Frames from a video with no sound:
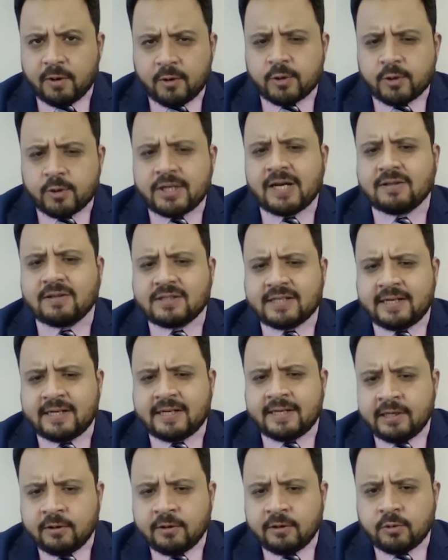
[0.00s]
hotels
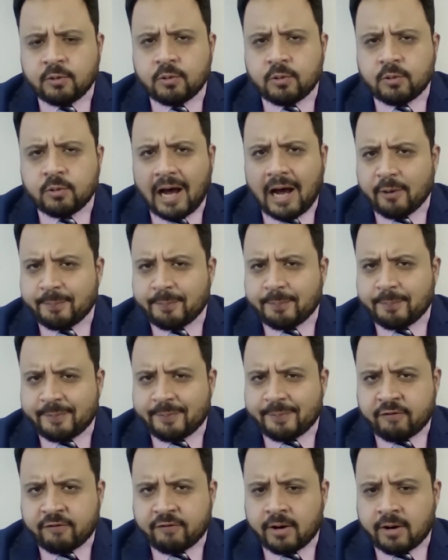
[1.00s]
continue to
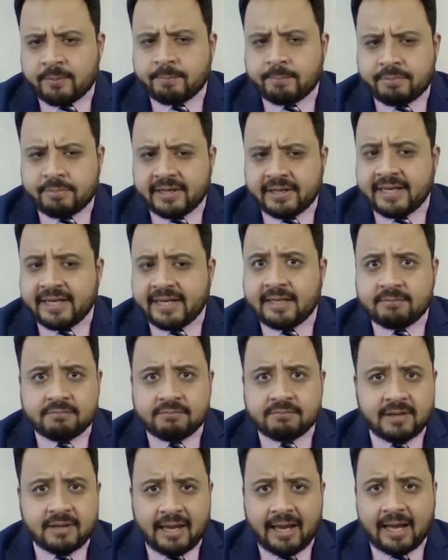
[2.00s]
outperform
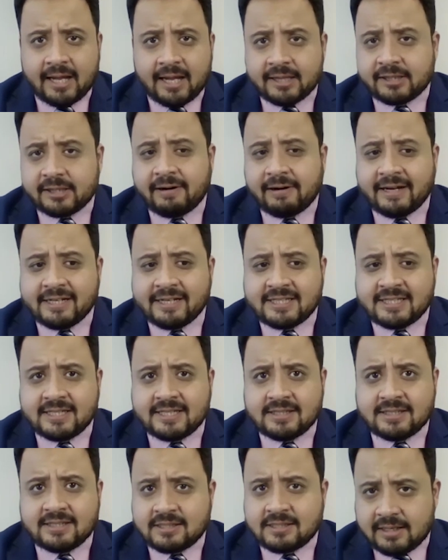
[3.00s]
pre-health
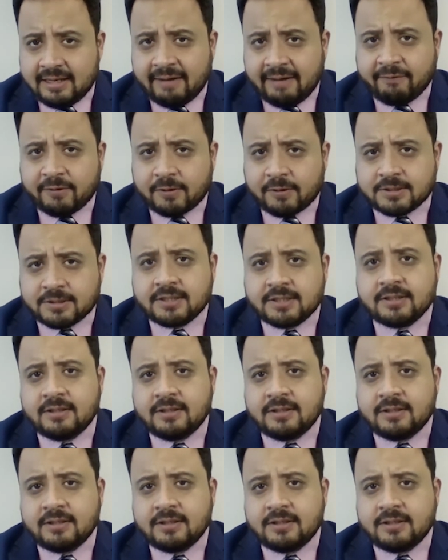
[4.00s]
crisis levels.